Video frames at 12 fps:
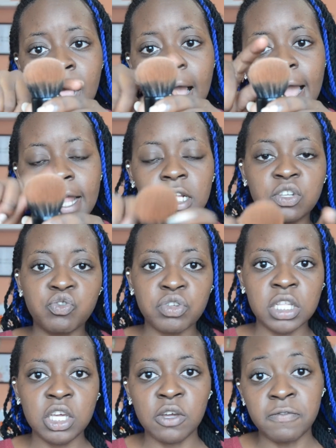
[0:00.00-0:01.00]
and it's
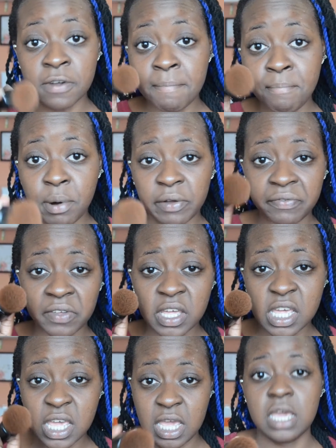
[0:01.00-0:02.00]
really good for
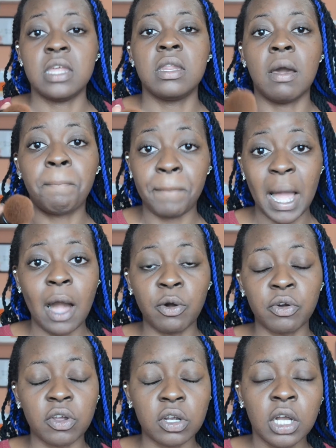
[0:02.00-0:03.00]
buffing in
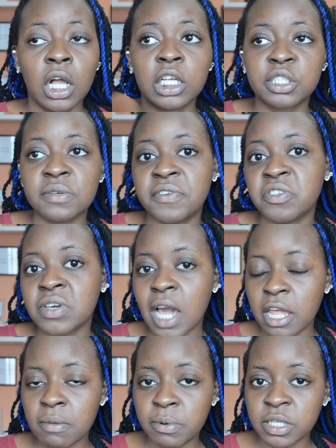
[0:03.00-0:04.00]
powder. So if you're the
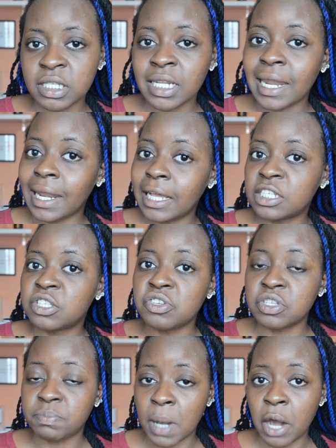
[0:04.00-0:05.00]
kind of person that likes to
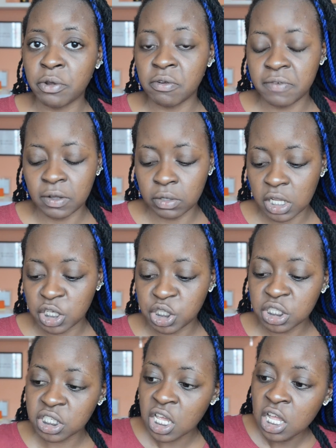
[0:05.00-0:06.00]
use powder
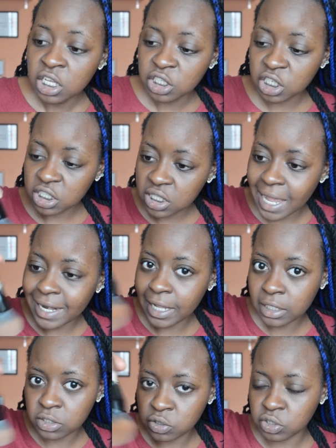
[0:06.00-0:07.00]
foundations, I
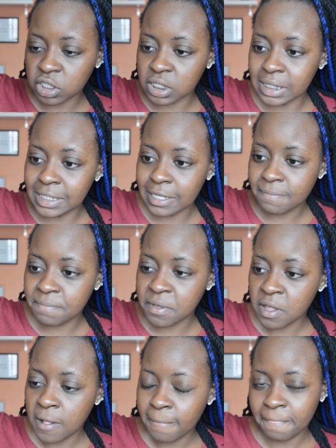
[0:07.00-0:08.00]
like to just dip
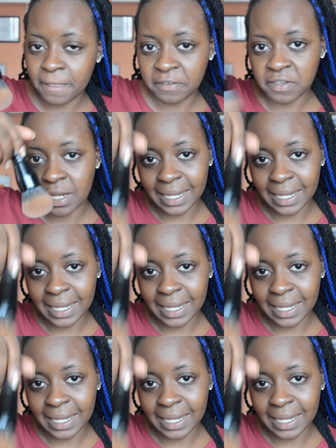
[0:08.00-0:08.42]
this in,